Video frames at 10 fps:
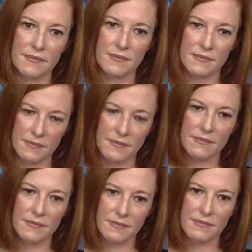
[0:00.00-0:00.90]
like
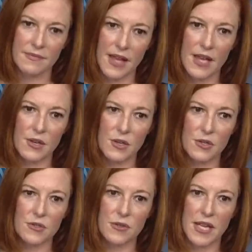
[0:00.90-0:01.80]
Afghanistan? I know
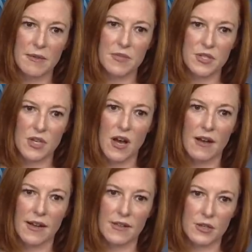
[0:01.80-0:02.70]
you do keep the
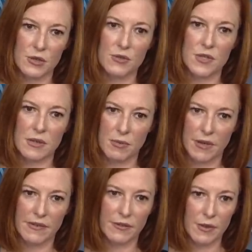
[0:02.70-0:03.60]
dog in the news in the
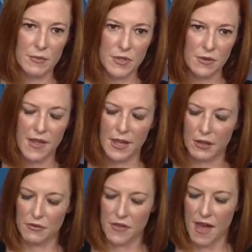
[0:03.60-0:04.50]
briefing room, so thank you for